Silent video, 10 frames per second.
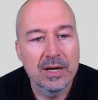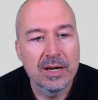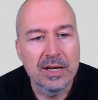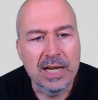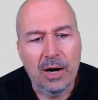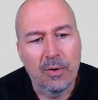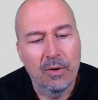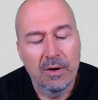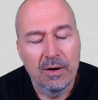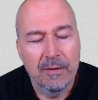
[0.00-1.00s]
Now,
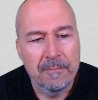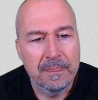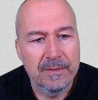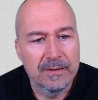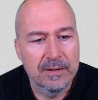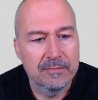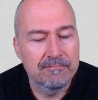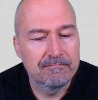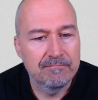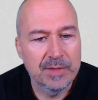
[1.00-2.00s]

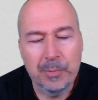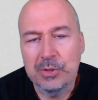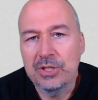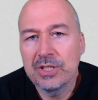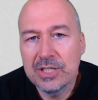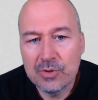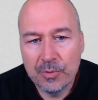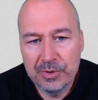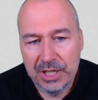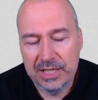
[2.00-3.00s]
the position is
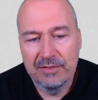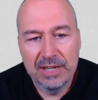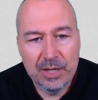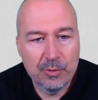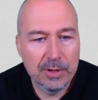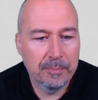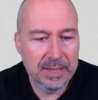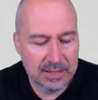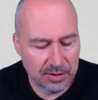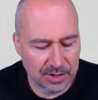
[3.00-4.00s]
objectively equal,
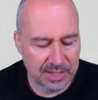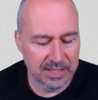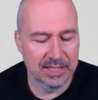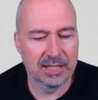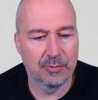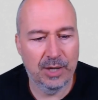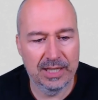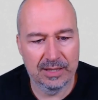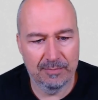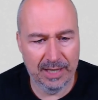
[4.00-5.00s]
but you can see that
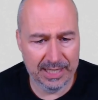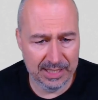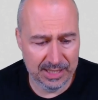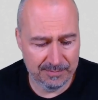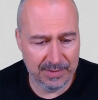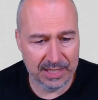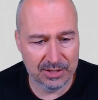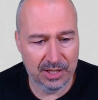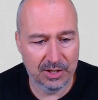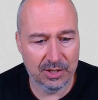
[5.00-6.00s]
black is
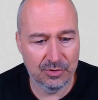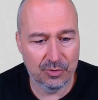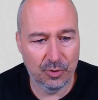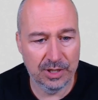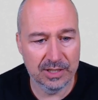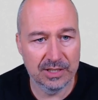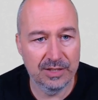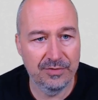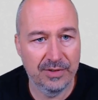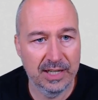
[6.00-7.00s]
actually controlling the d
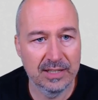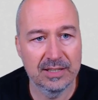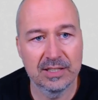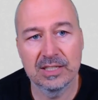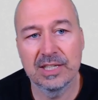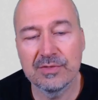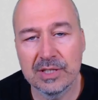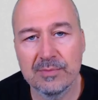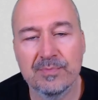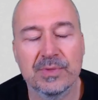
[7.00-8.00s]
file and this gives
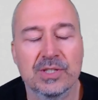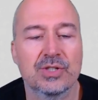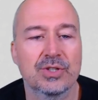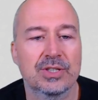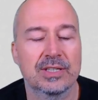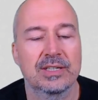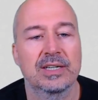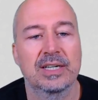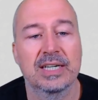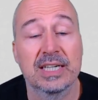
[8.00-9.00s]
him certain
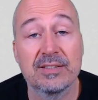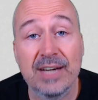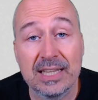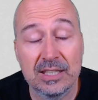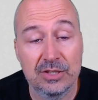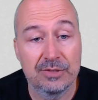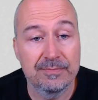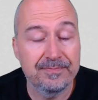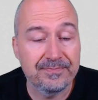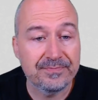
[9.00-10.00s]
advantage,
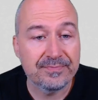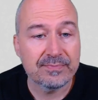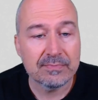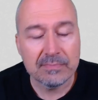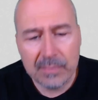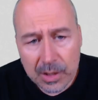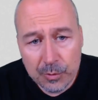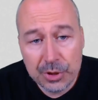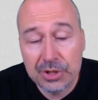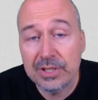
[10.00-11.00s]

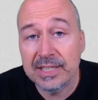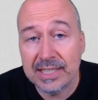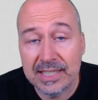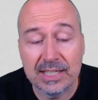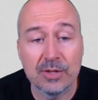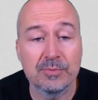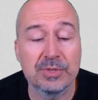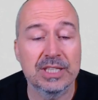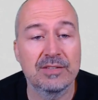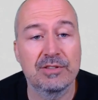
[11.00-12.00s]
which, as I say,
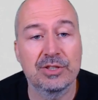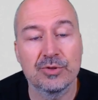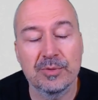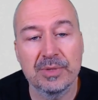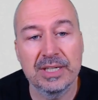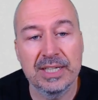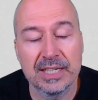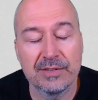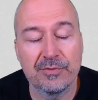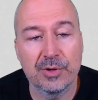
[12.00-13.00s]
objectively shouldn't be
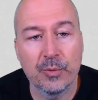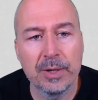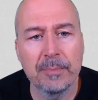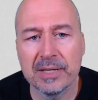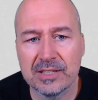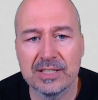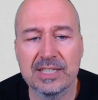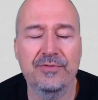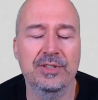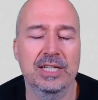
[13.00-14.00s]
enough for a win, but is
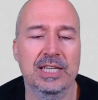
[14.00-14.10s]
definitely a